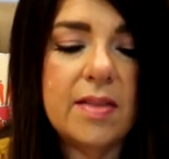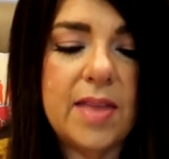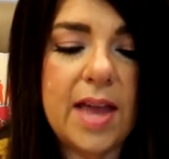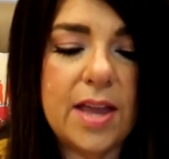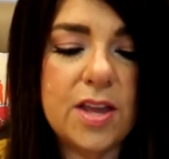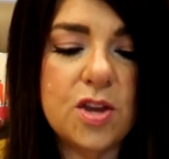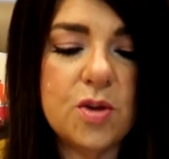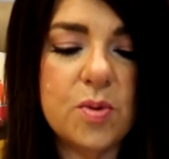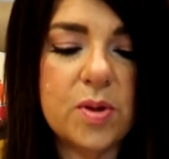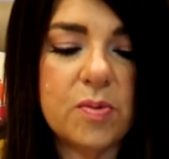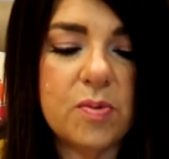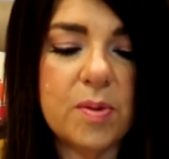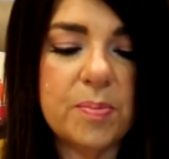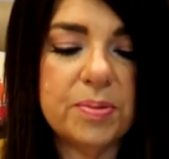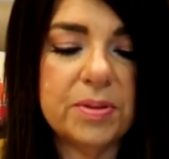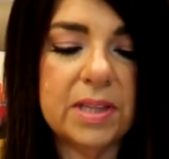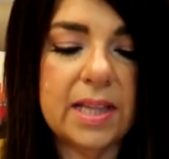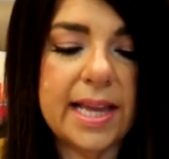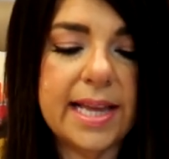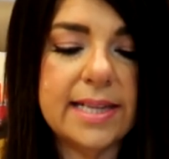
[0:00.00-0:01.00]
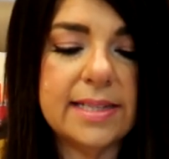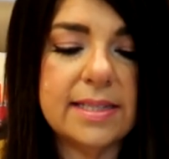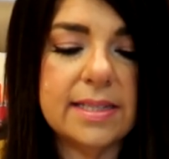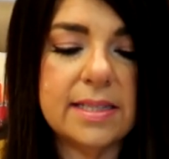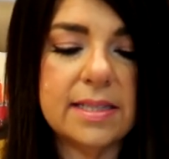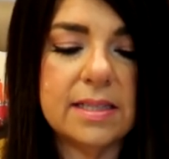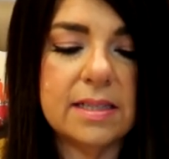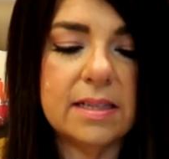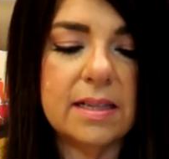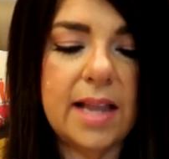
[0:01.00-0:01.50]
that you would
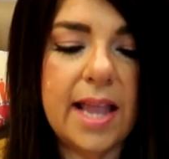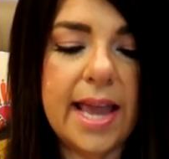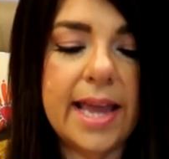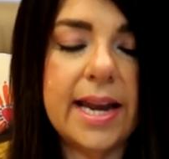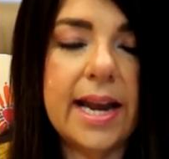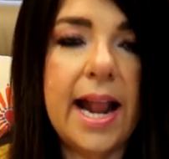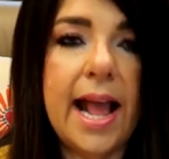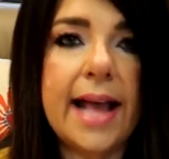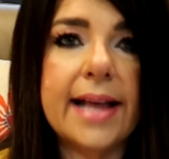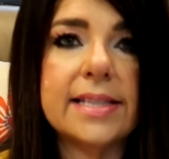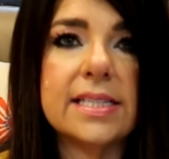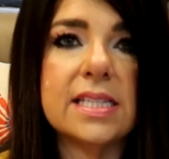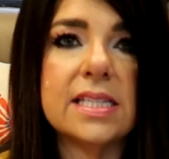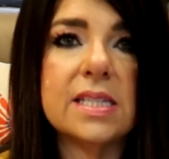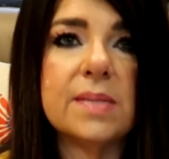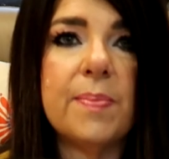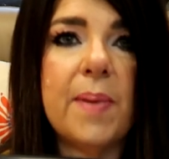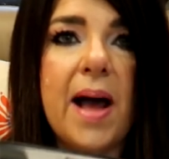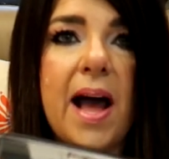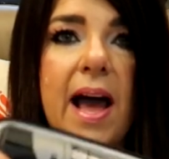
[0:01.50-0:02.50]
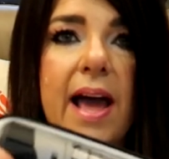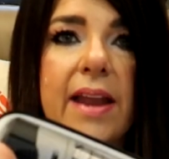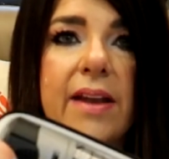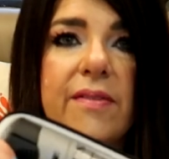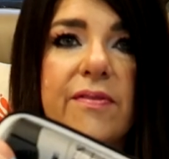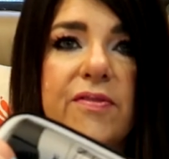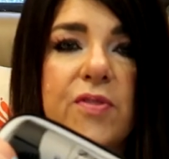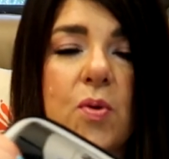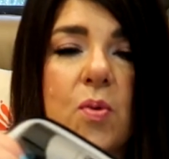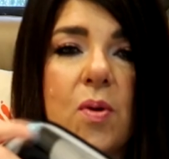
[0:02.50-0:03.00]
replace and it has a spot
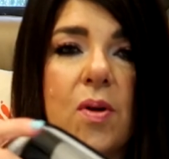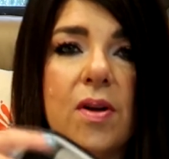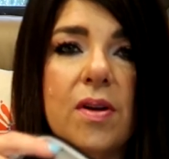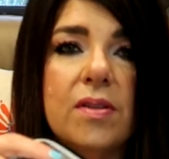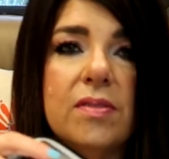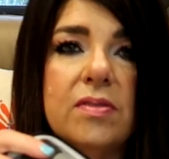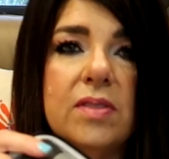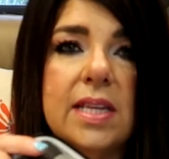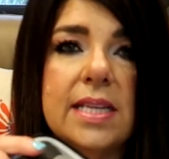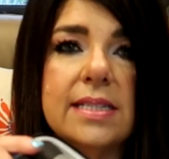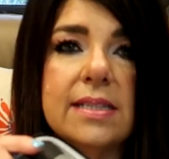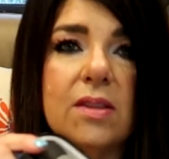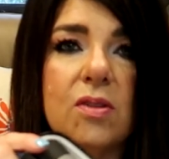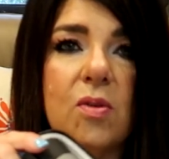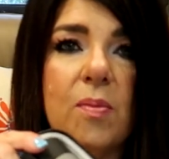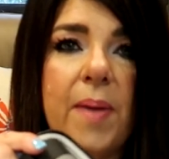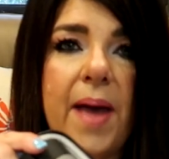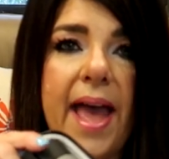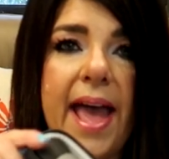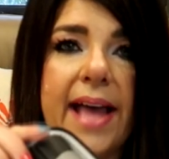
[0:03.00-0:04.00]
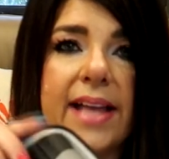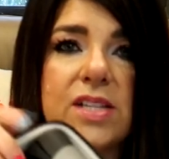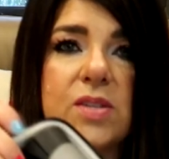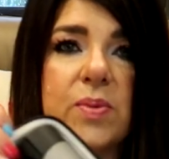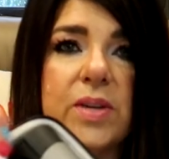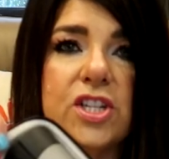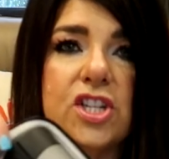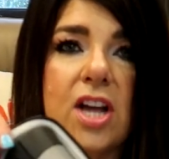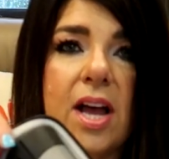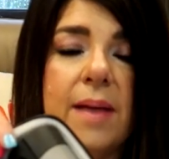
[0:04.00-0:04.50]
for these little
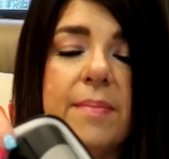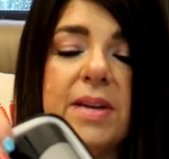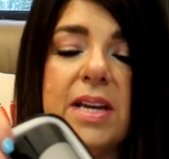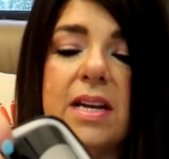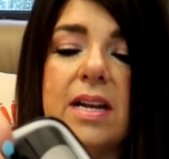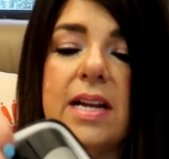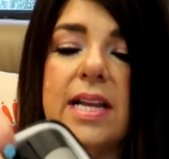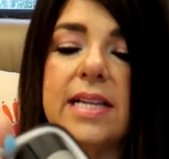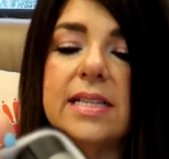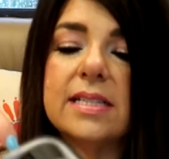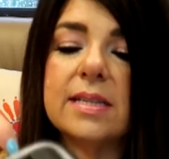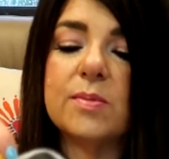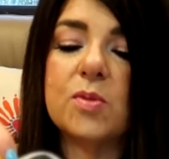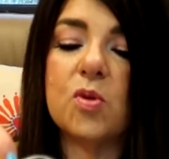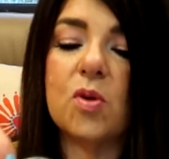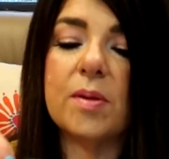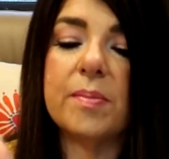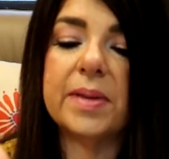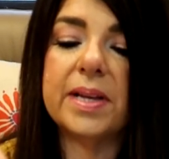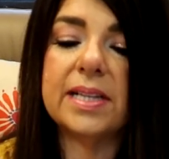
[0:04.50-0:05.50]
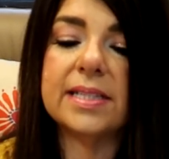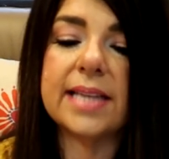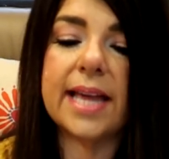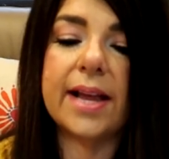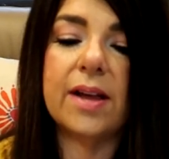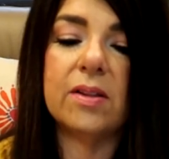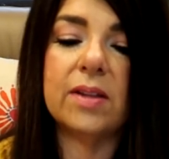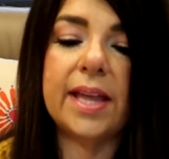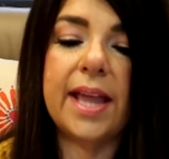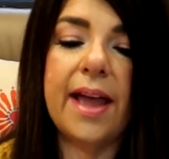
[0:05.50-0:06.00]
pads which I'm gonna need some more because
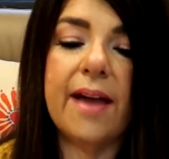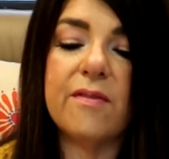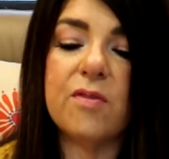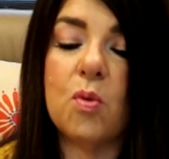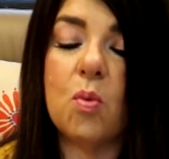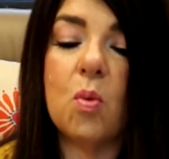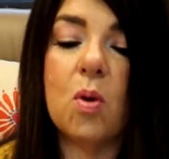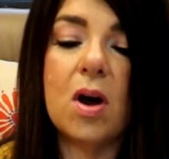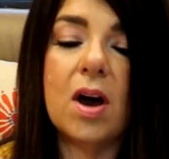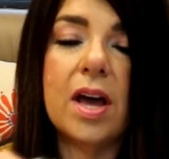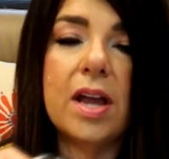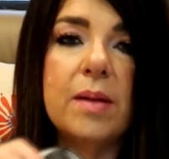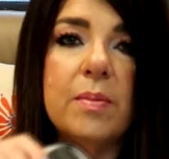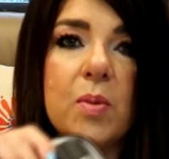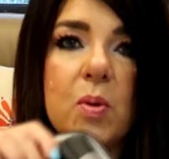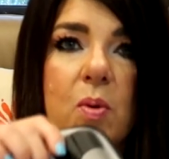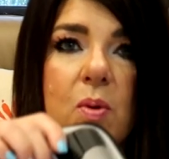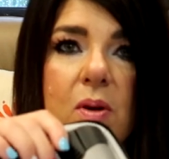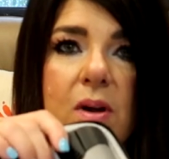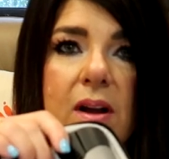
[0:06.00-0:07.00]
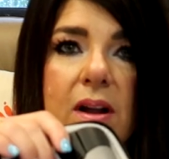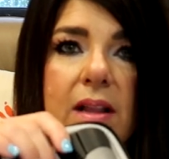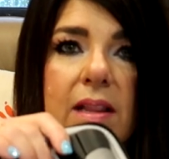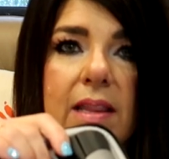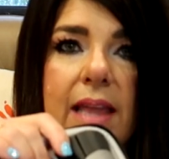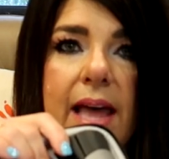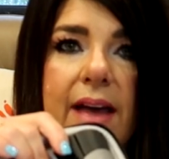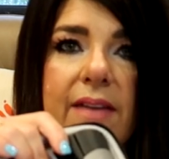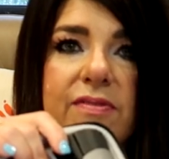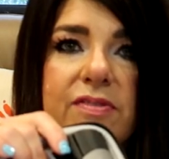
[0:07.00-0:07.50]
I only have one more
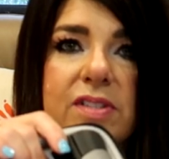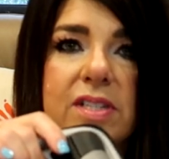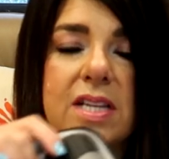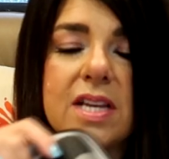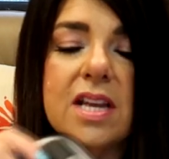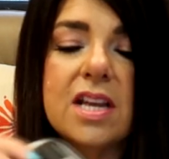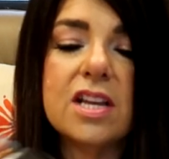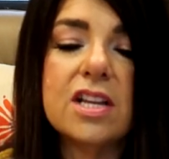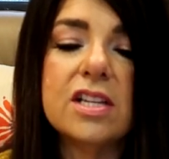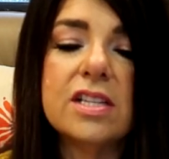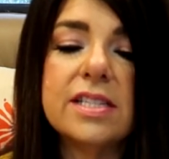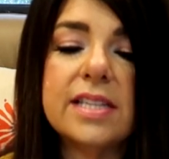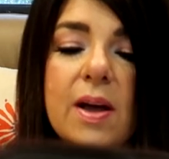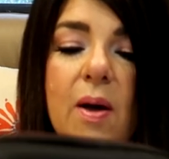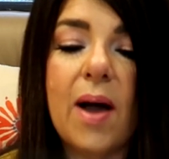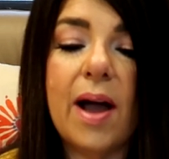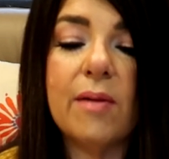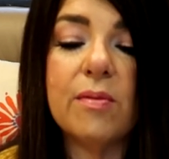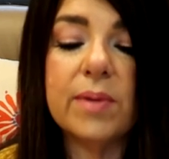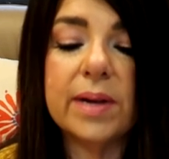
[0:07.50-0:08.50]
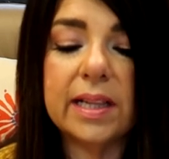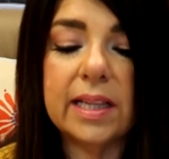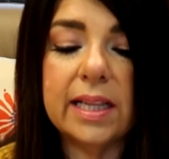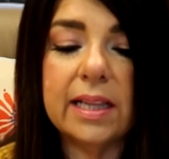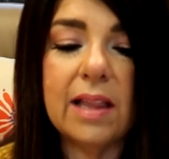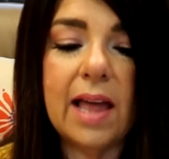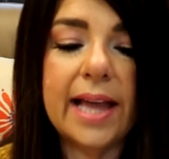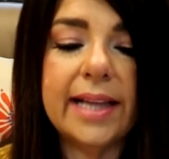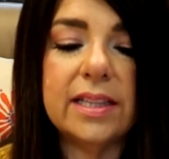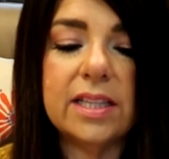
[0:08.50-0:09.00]
left so I
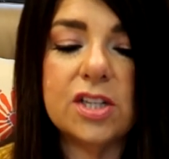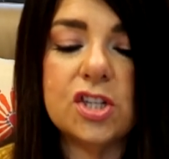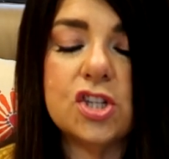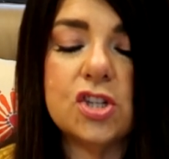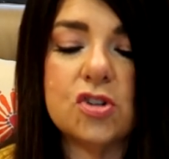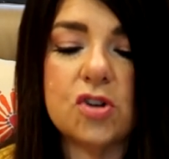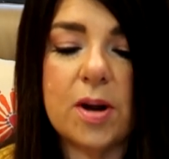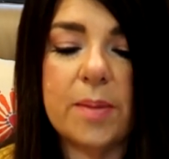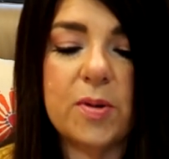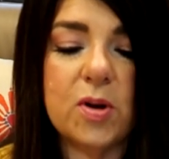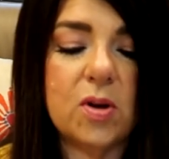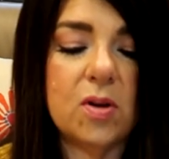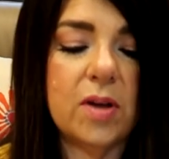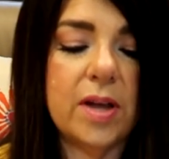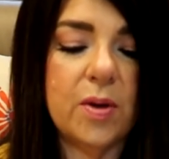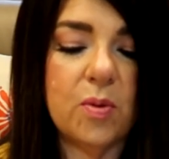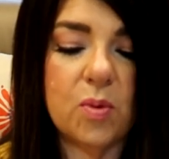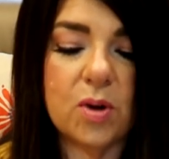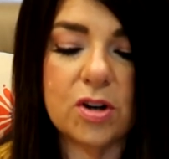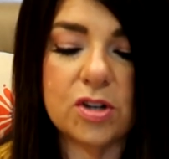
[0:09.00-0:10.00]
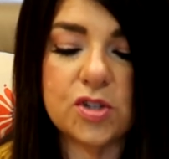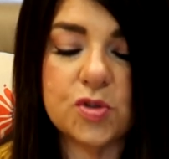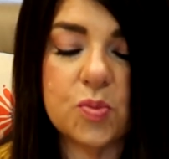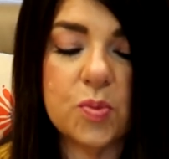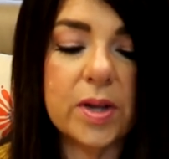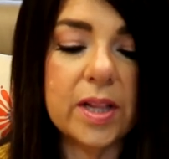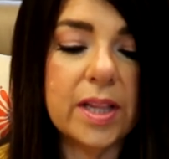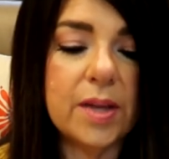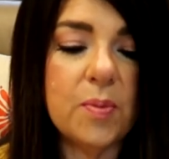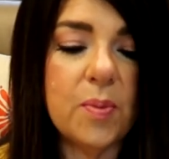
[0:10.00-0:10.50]
really like this Dremel it works
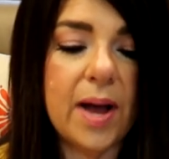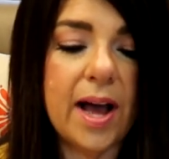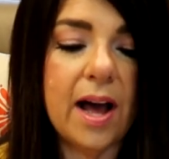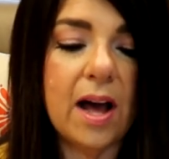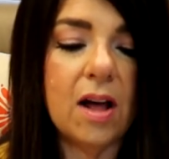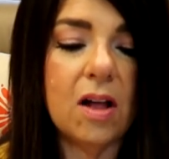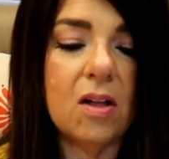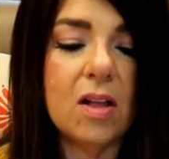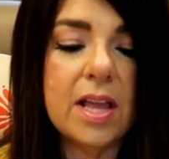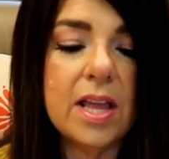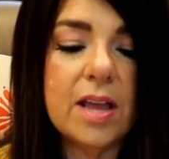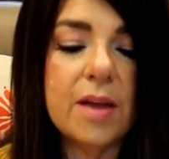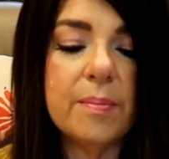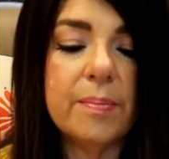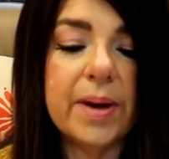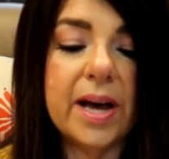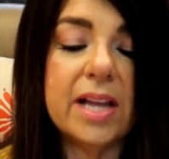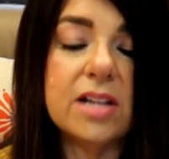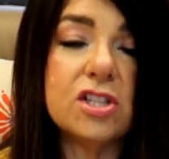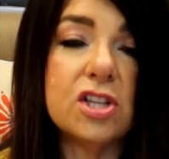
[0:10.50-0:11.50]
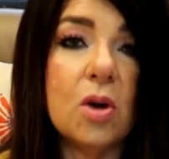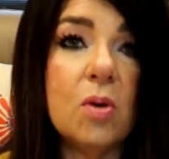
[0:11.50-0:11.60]
really well but